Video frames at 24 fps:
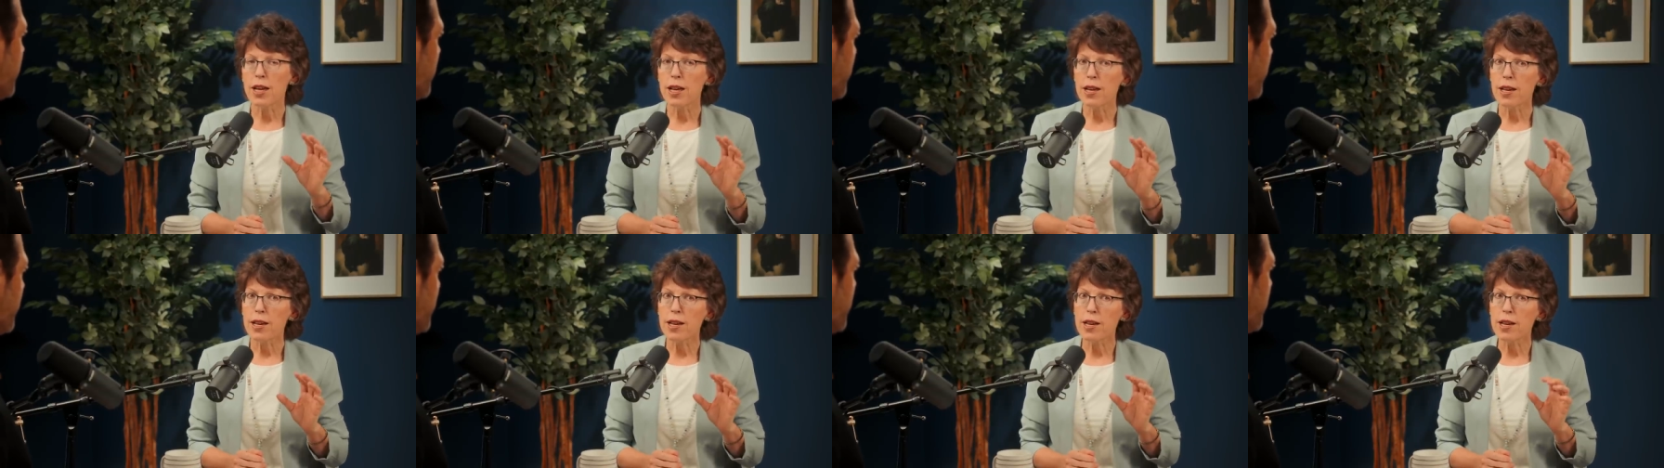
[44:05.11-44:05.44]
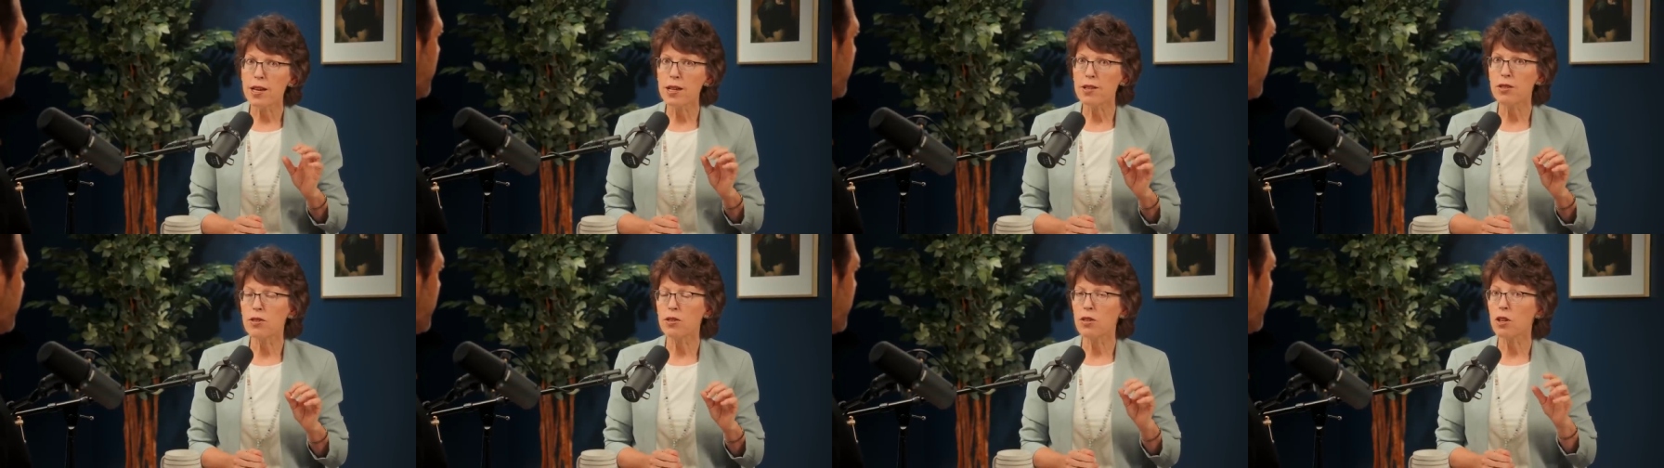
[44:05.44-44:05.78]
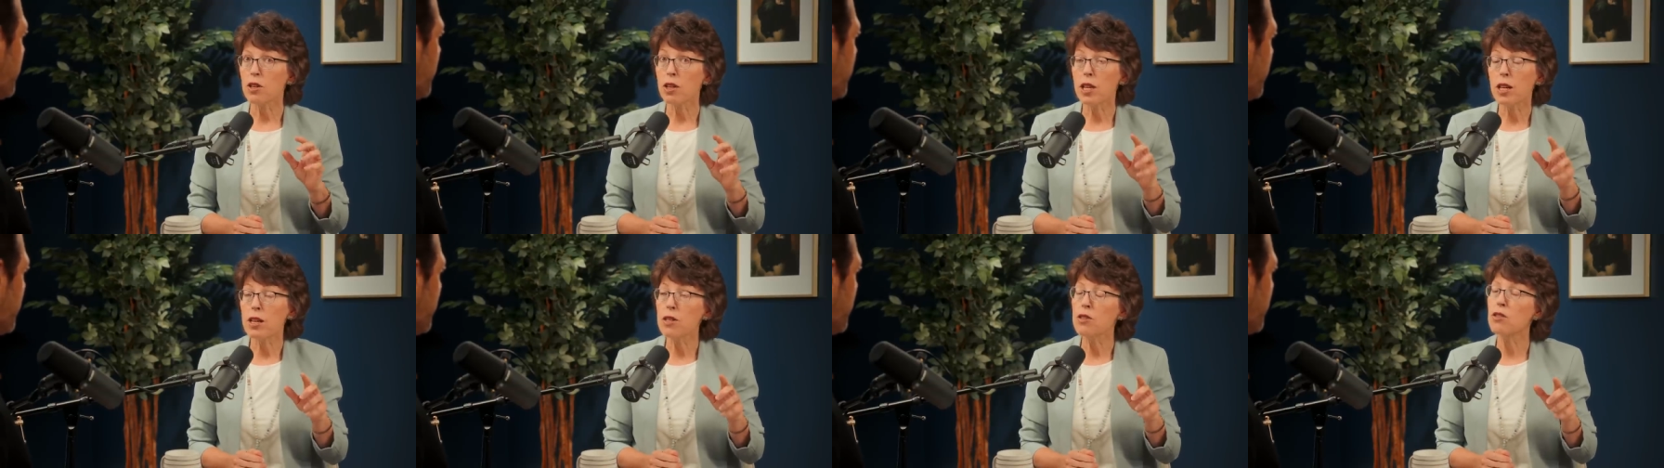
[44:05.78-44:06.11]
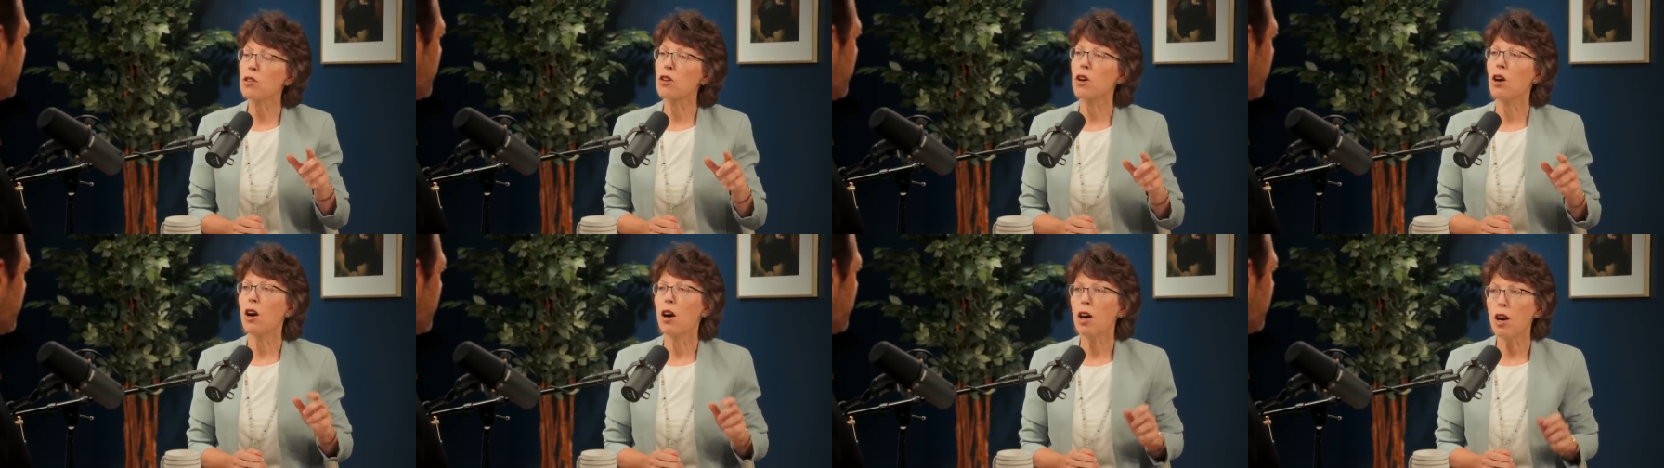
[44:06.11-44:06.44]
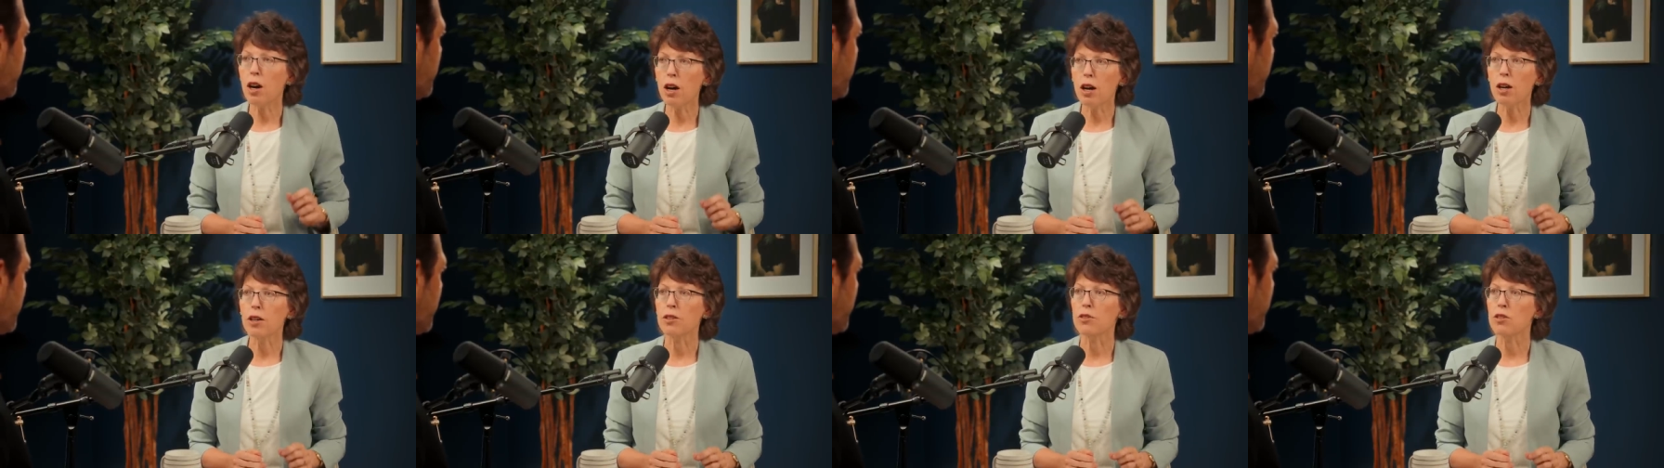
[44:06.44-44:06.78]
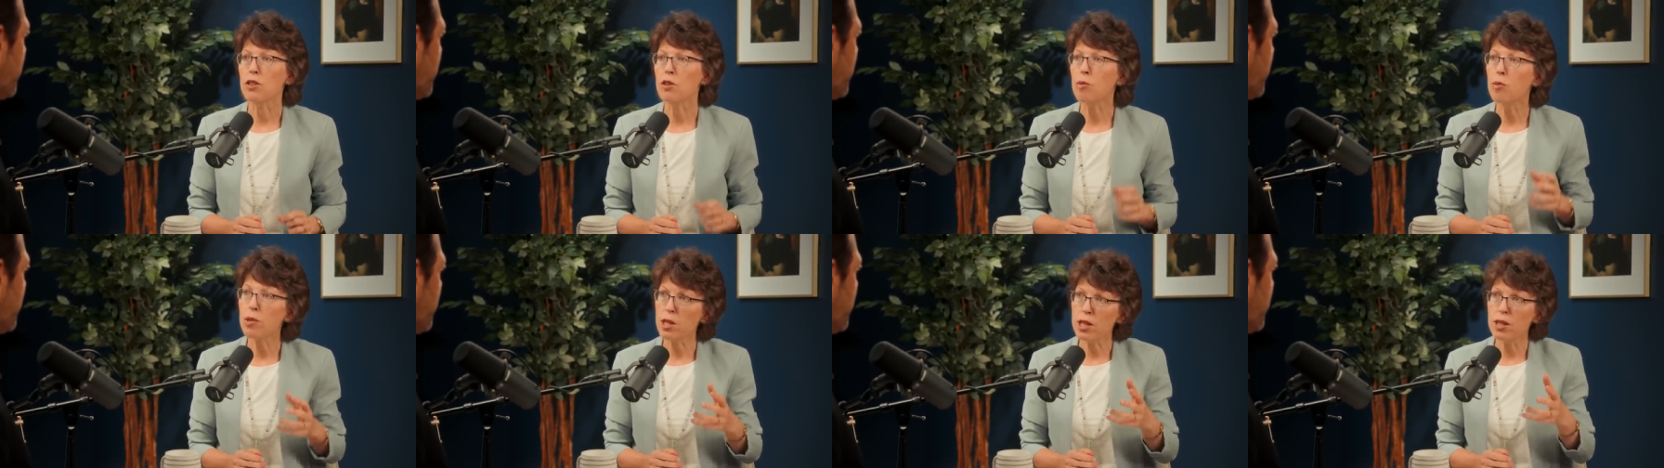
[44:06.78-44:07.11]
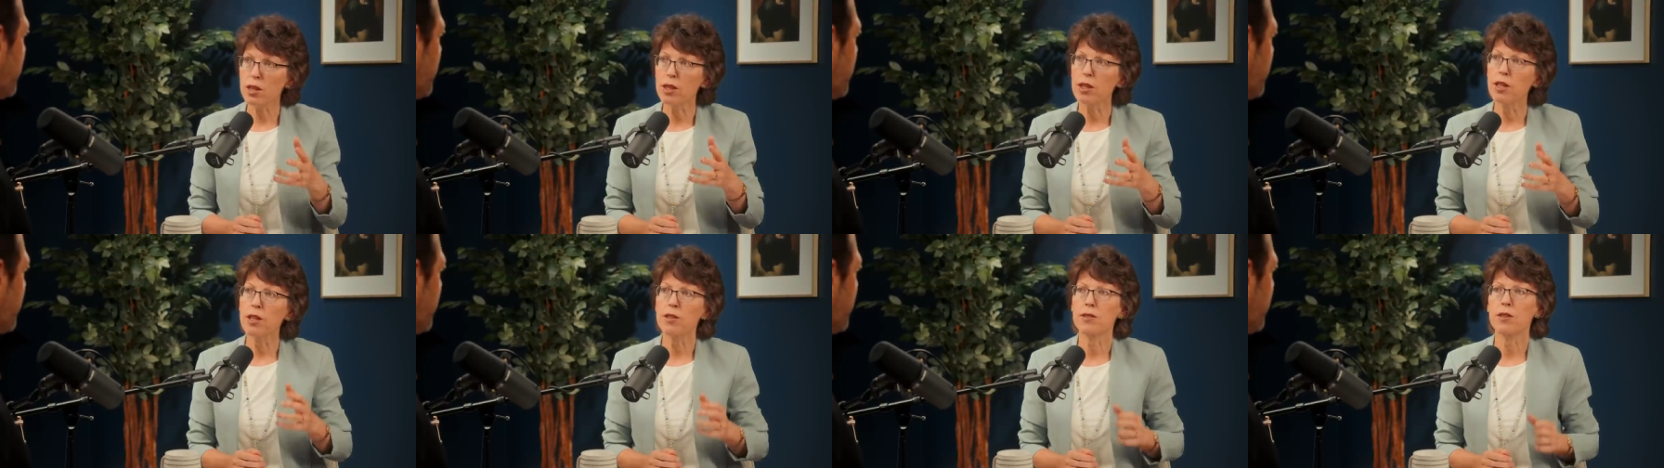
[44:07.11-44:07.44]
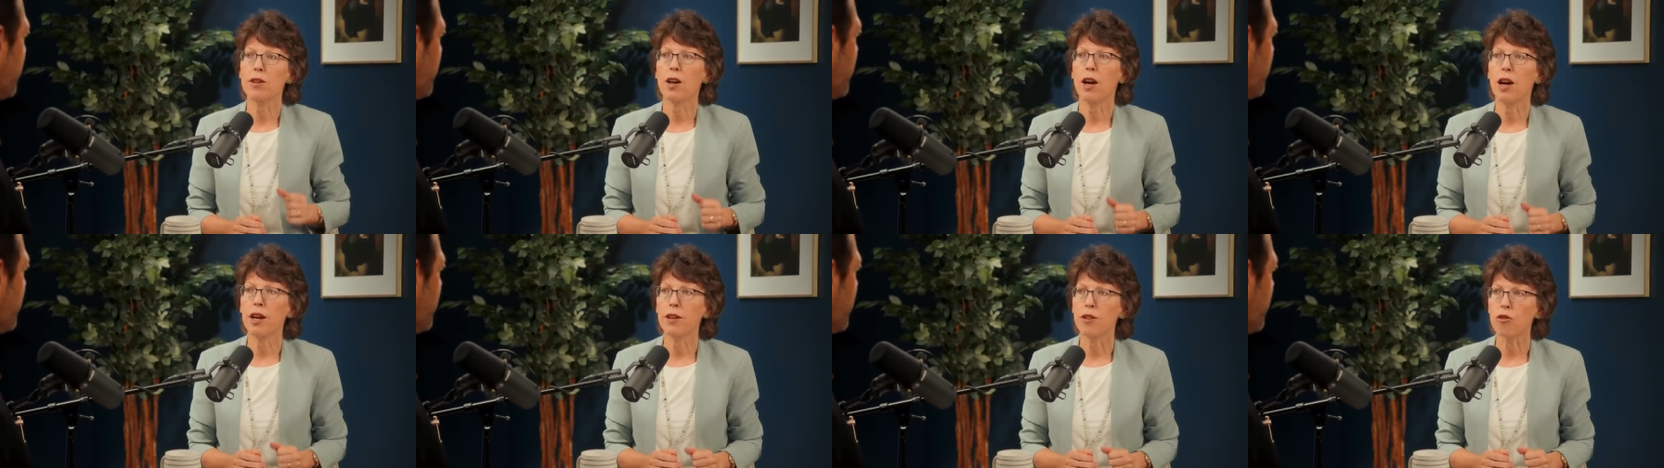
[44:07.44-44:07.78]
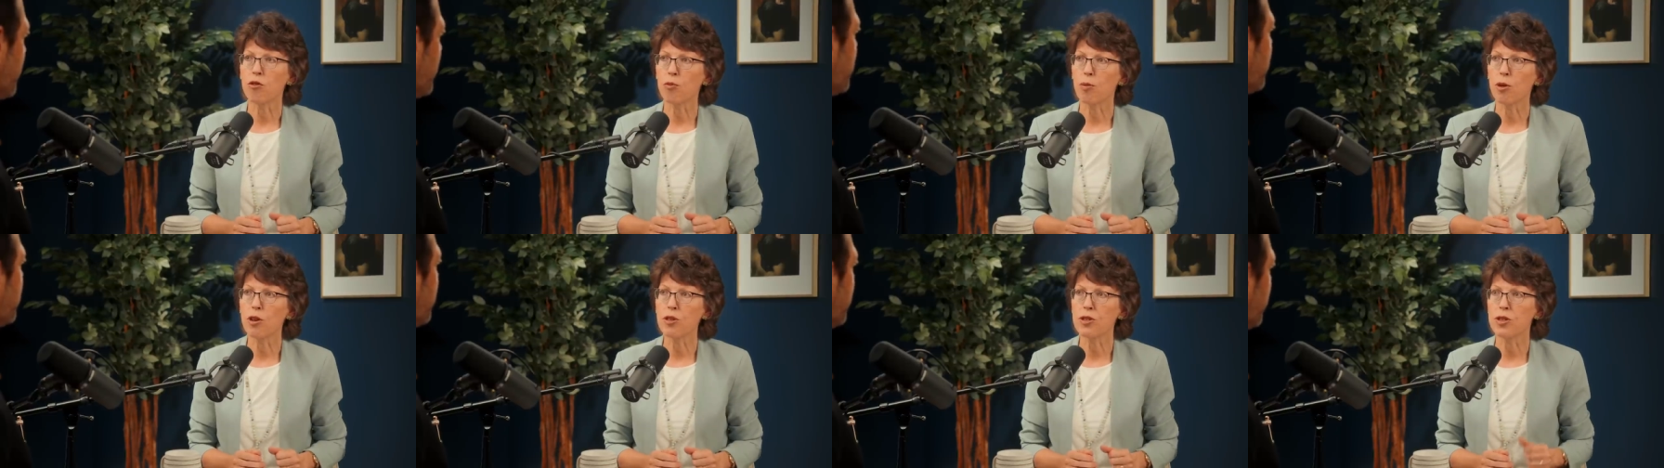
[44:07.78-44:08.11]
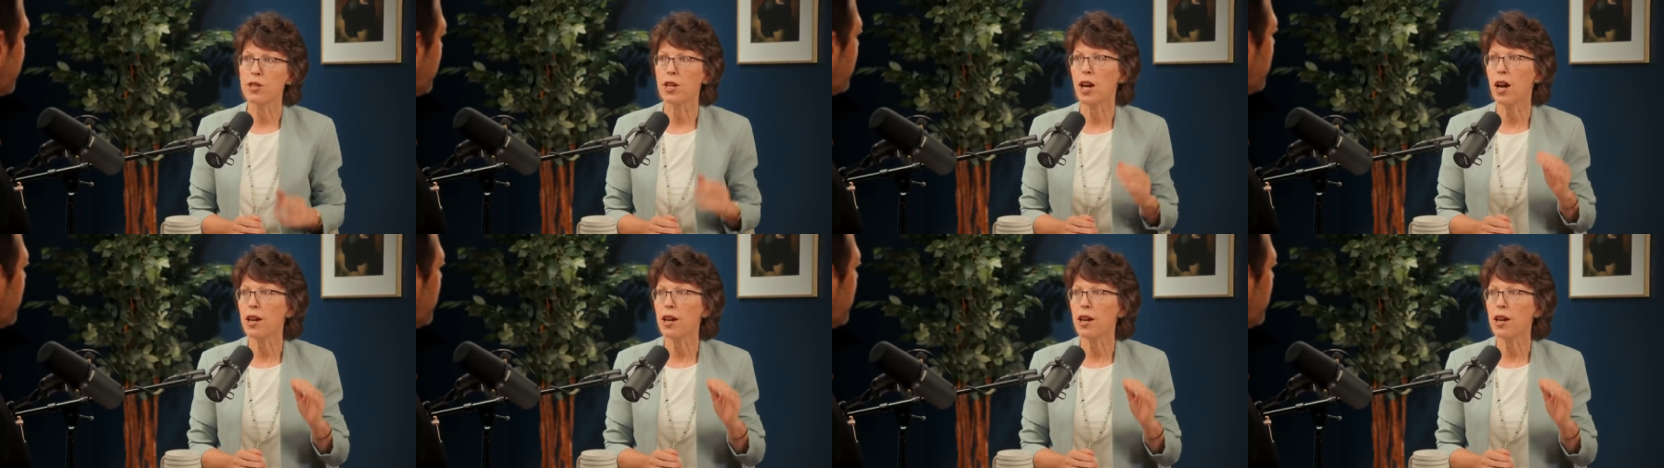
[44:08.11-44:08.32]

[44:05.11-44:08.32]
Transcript: he's he's called to be this kind of person